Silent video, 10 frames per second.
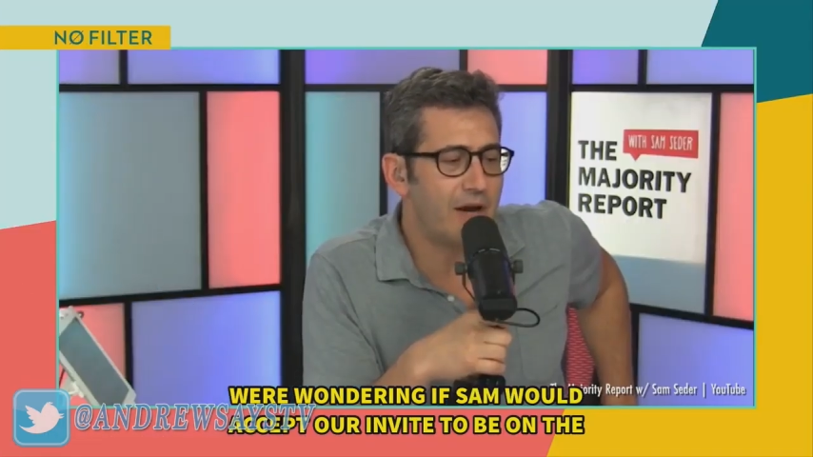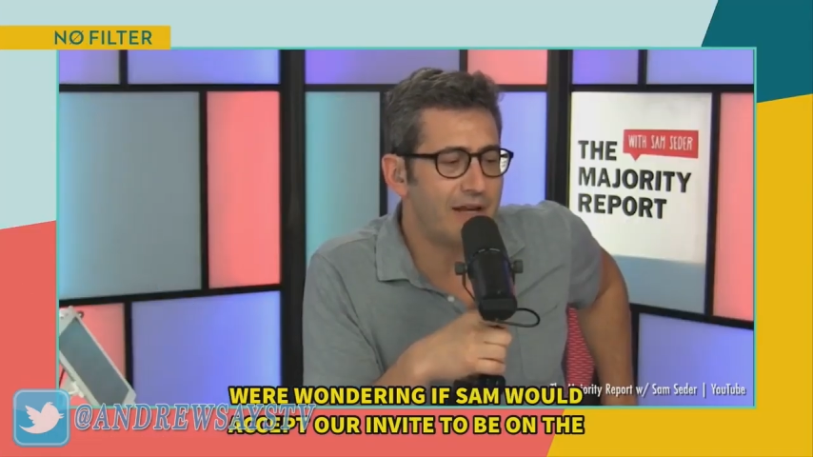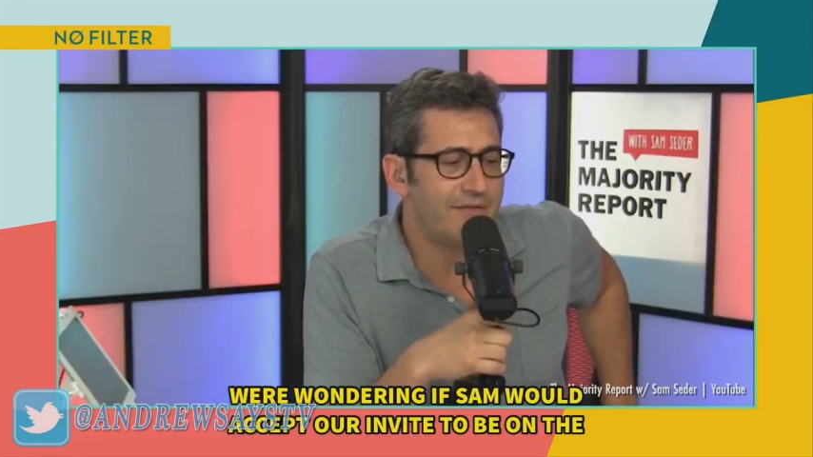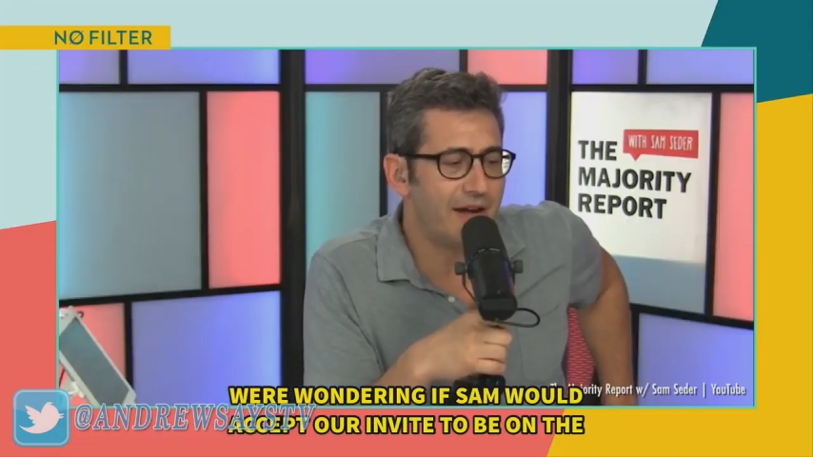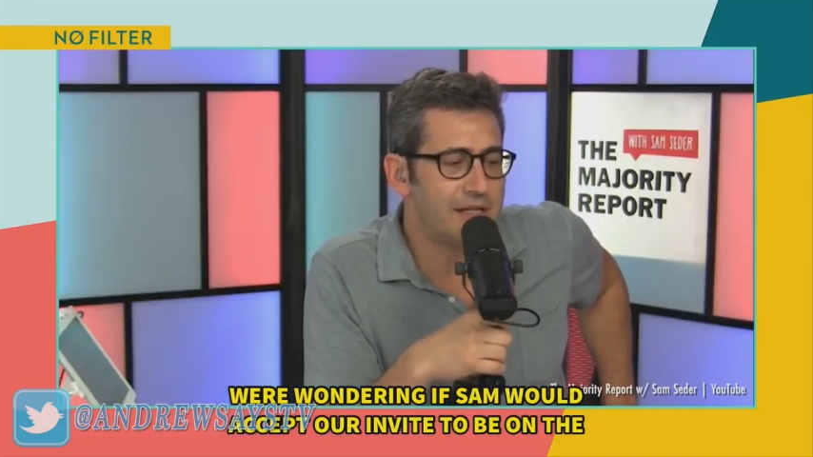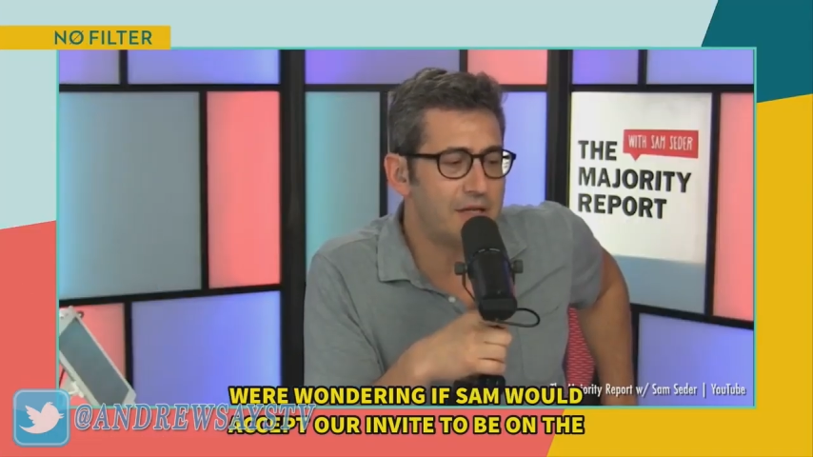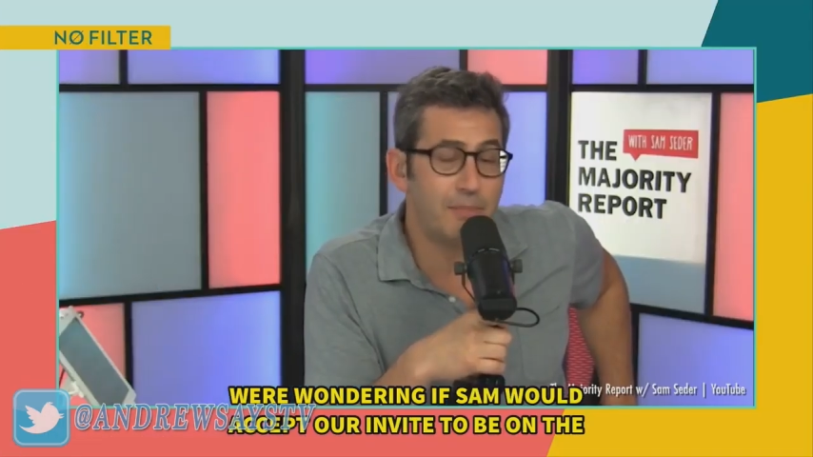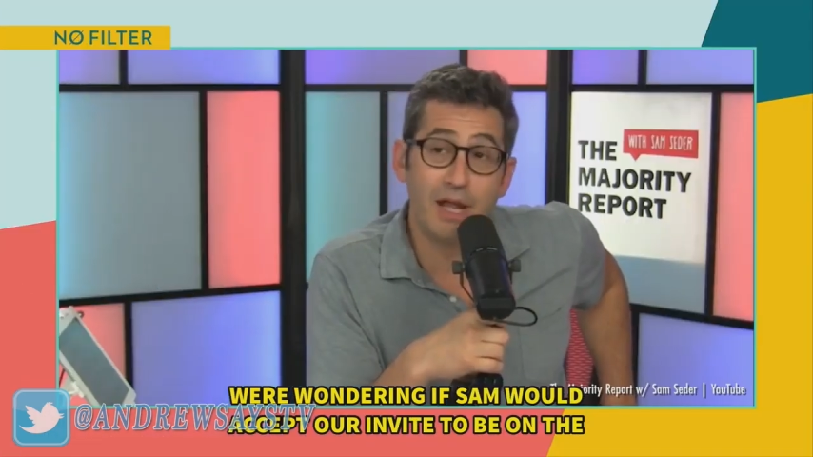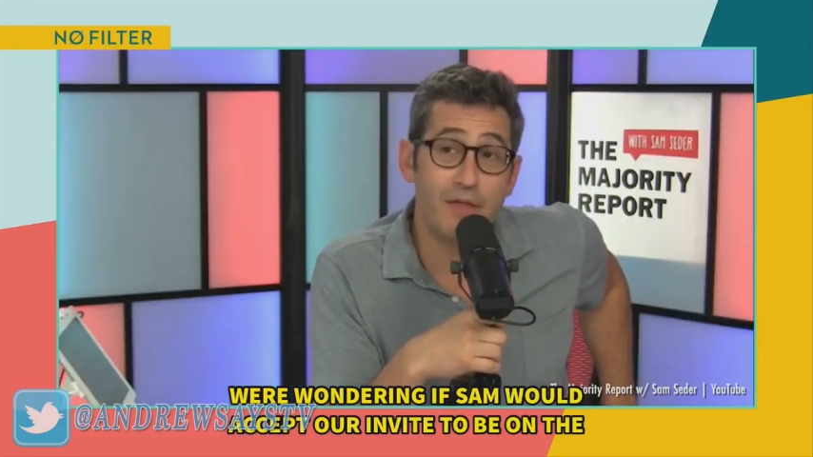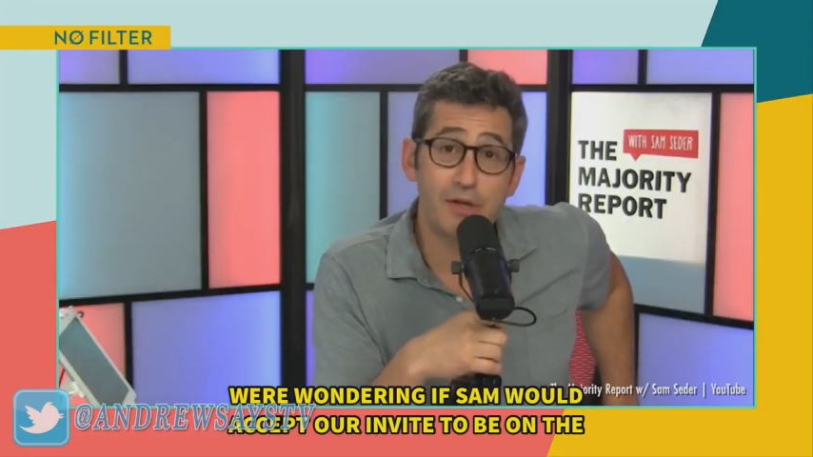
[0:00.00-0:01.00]
our
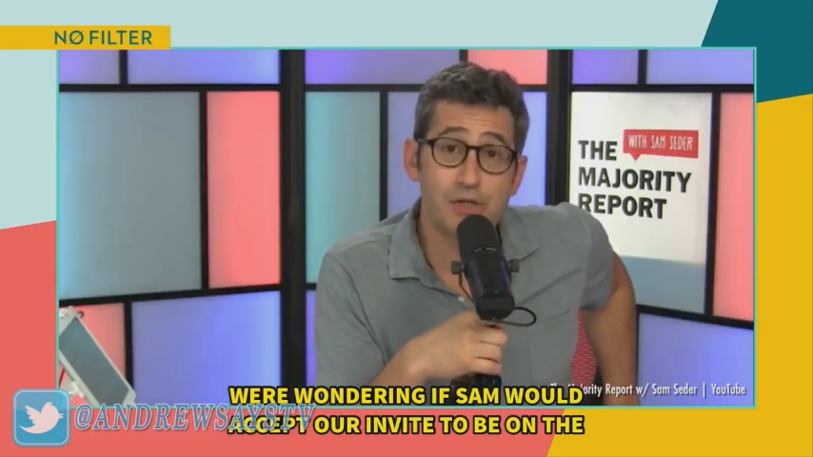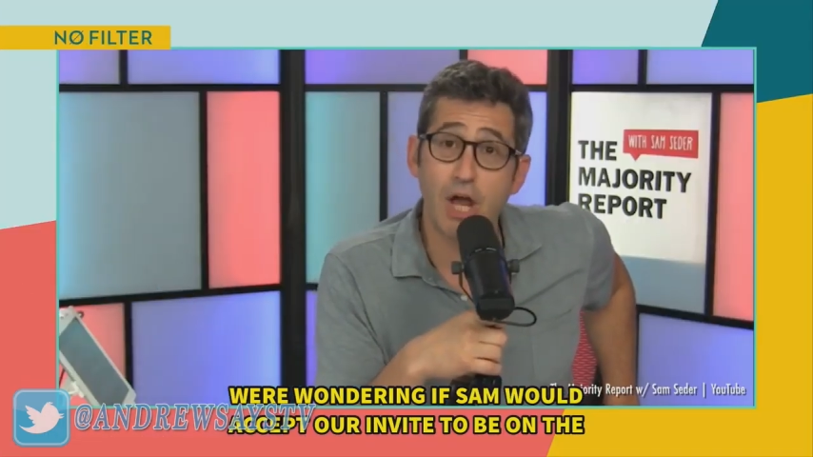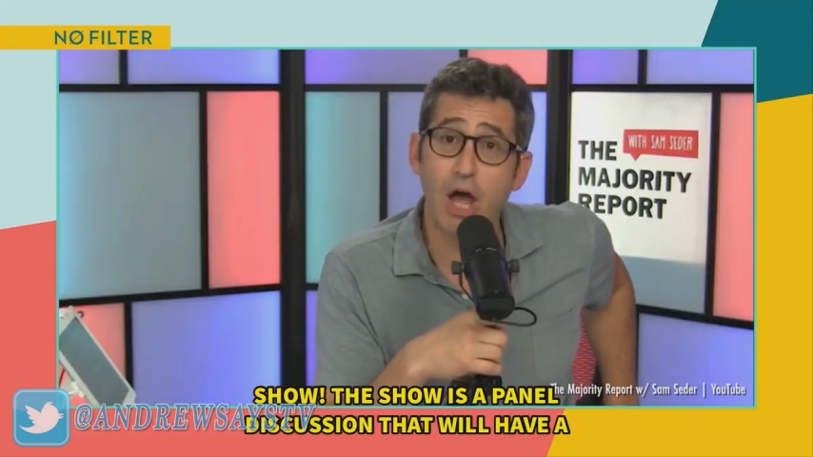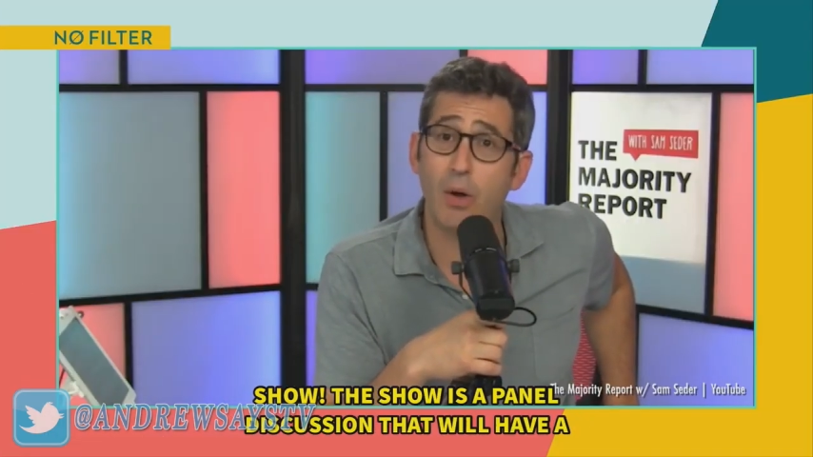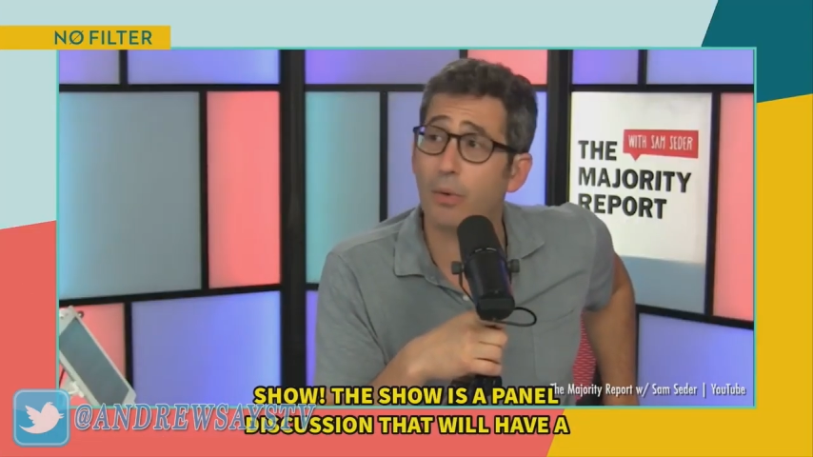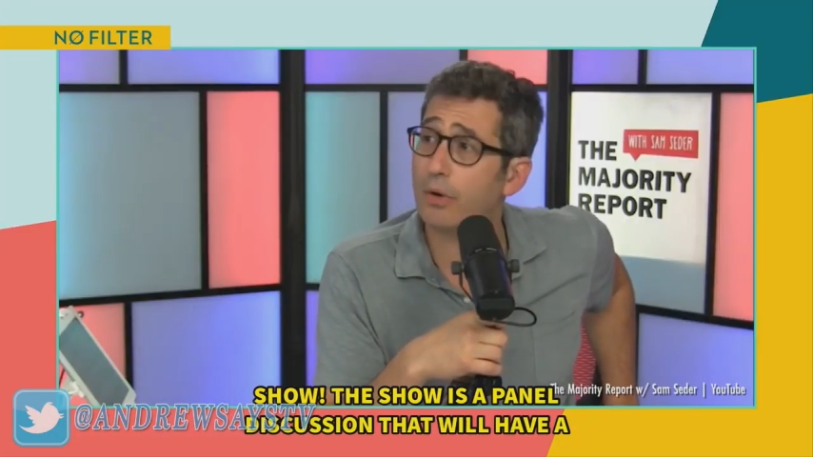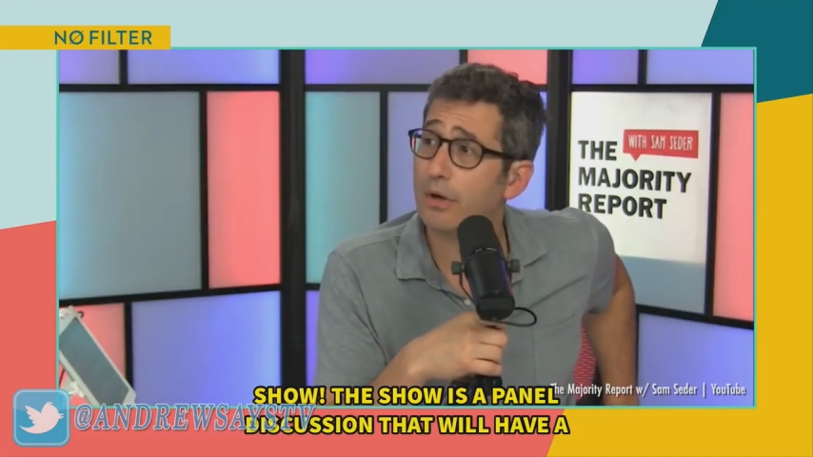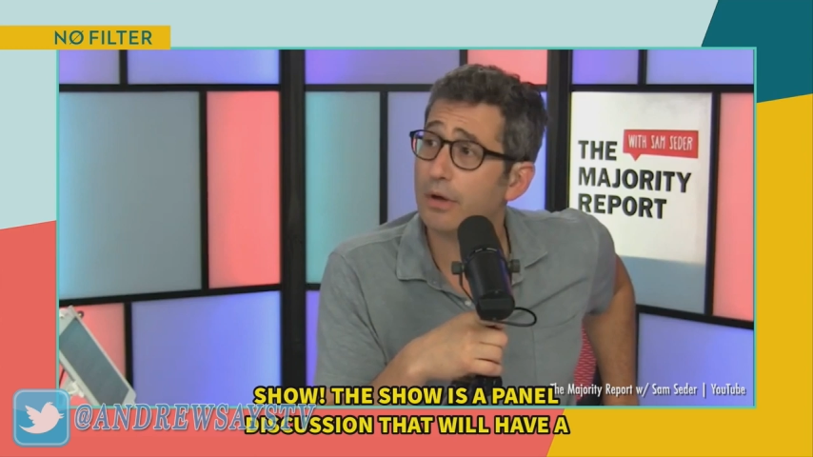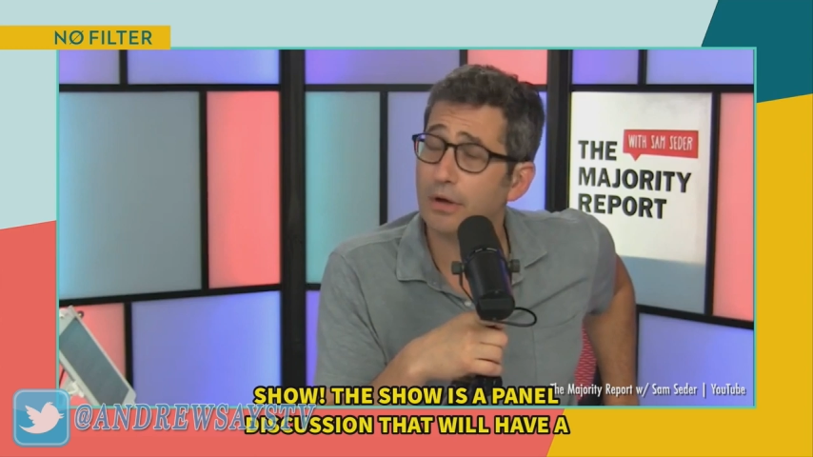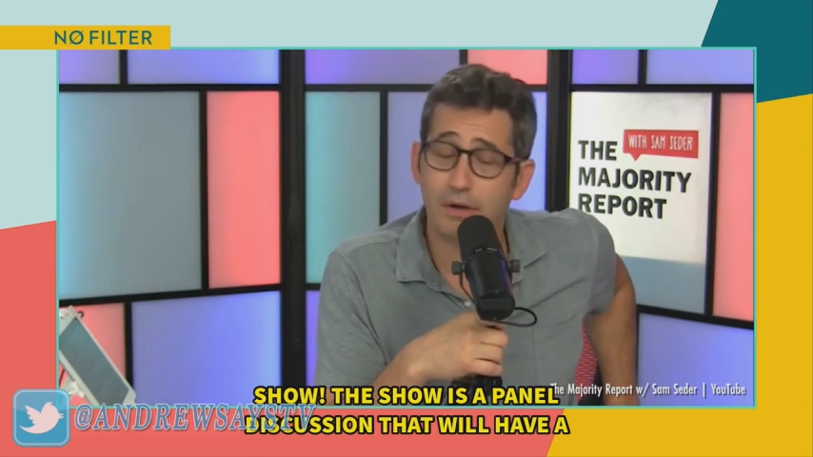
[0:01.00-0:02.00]
invite to be on the show.